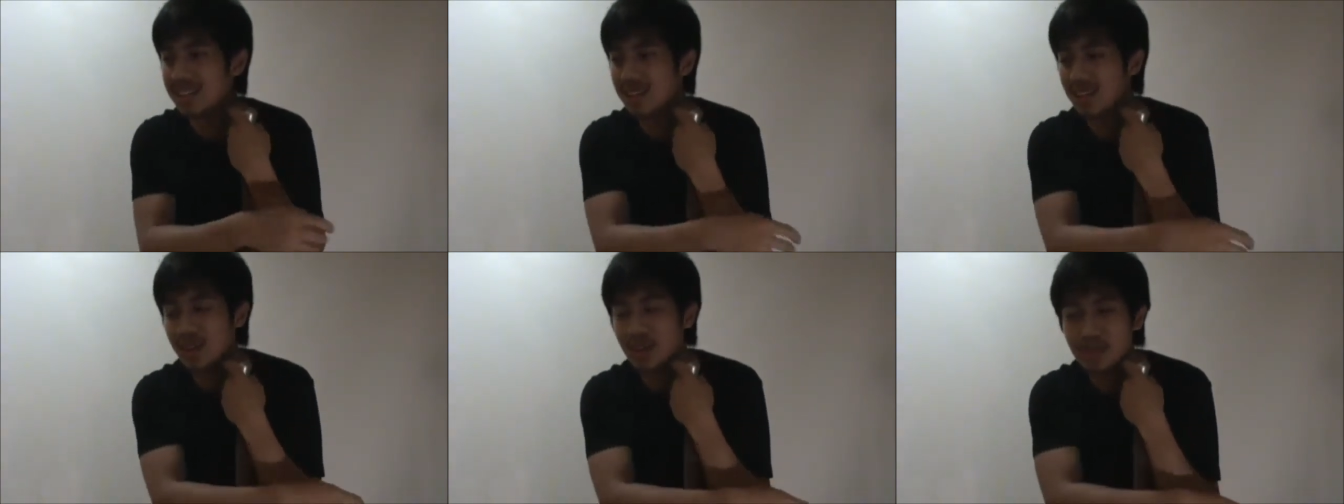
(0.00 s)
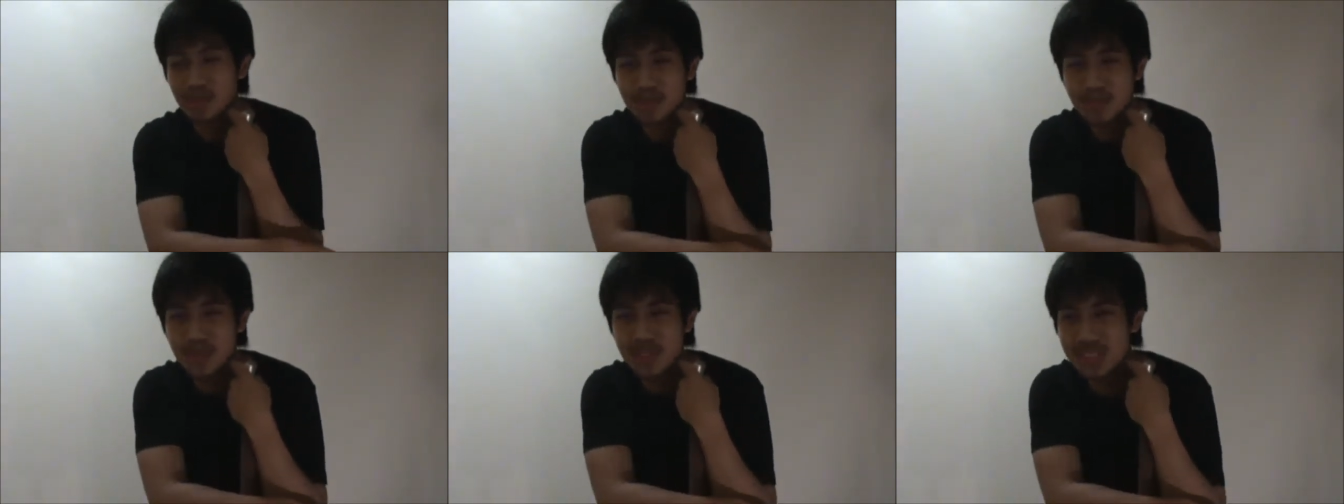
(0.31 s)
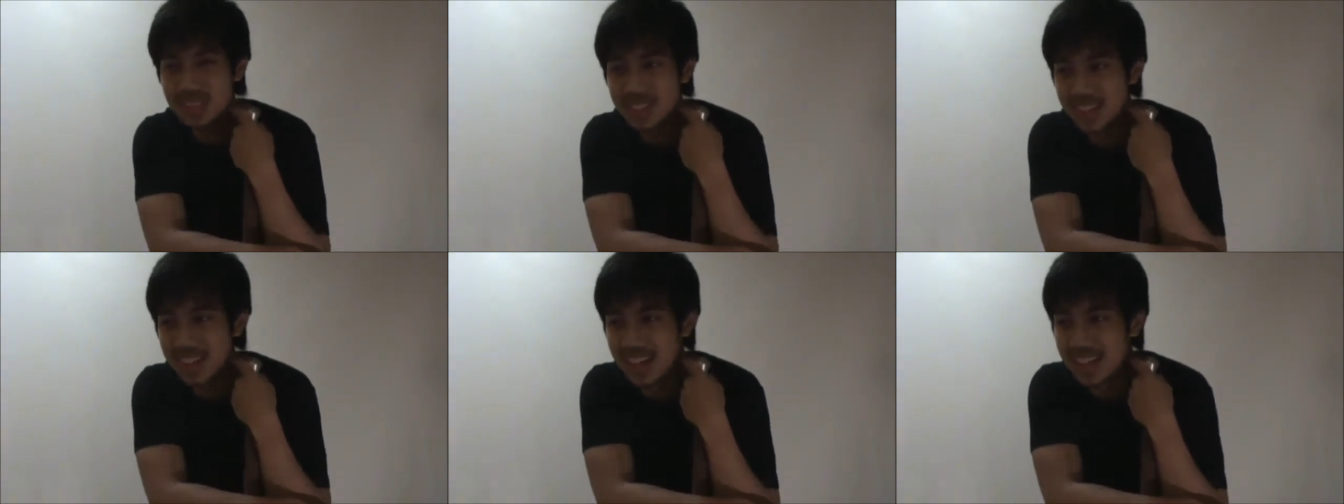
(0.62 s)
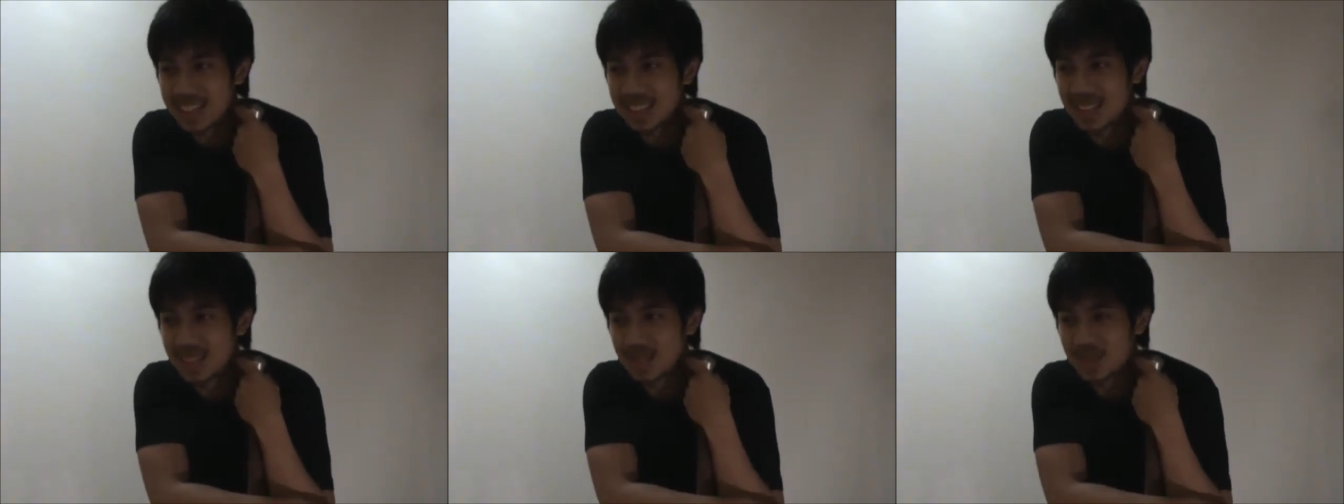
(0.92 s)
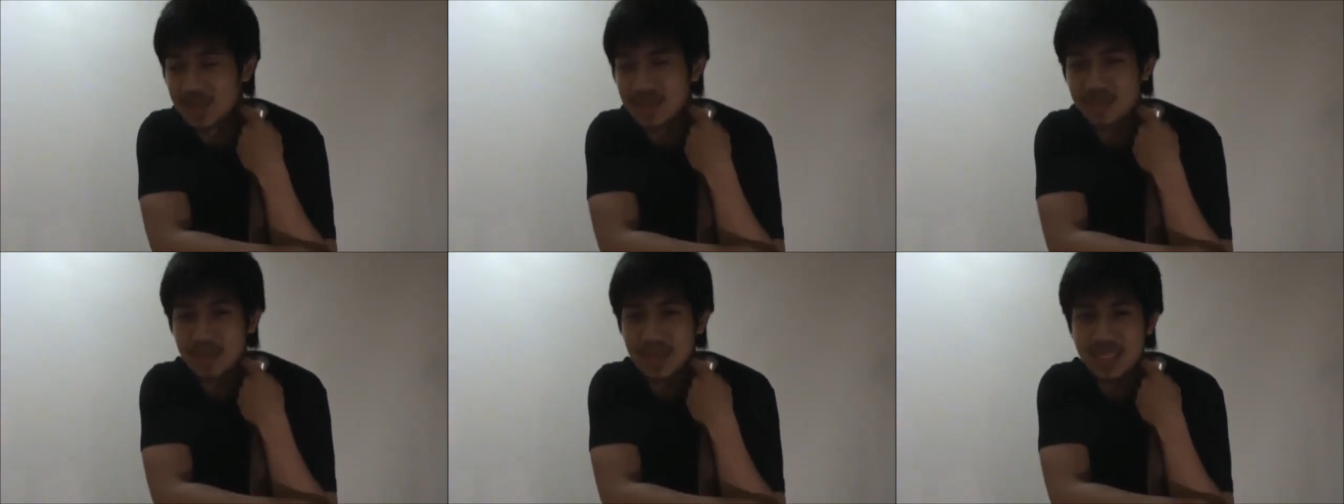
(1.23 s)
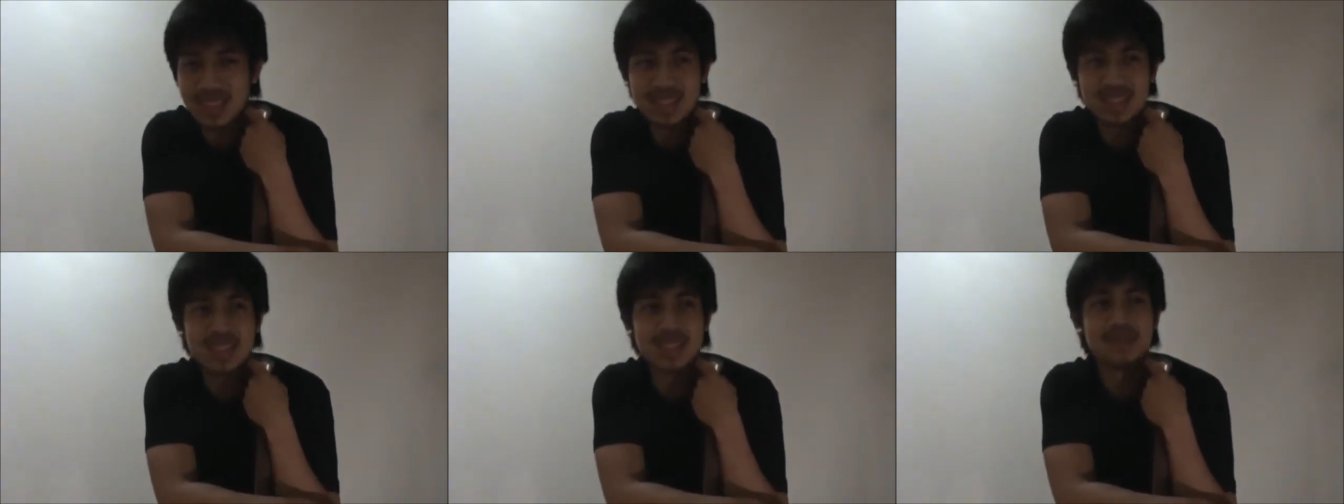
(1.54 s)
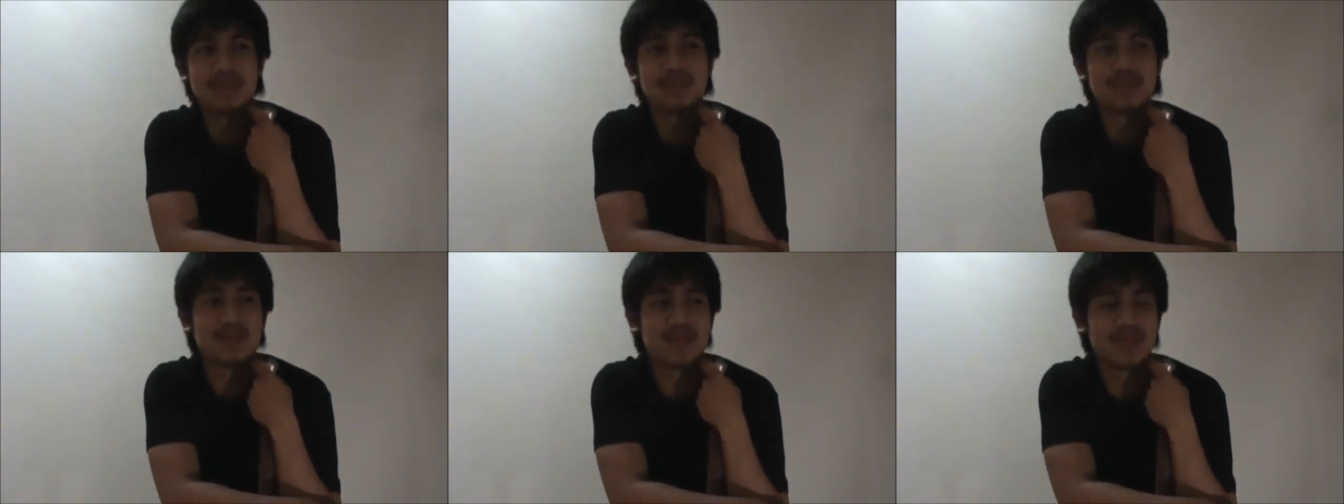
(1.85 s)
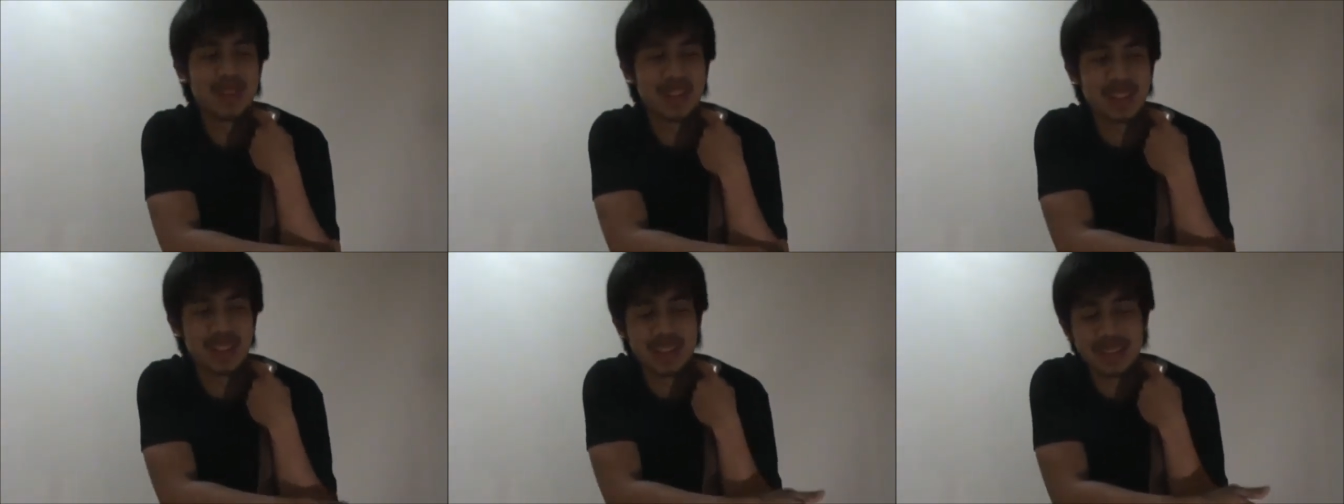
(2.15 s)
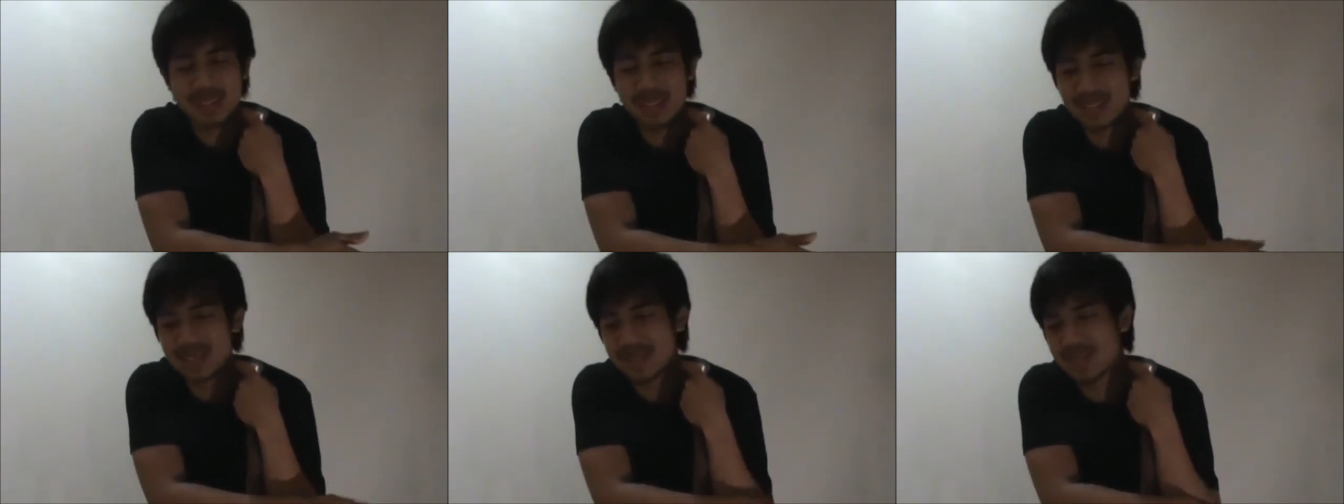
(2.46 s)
Hope to see you guys soon. Please keep, well, okay,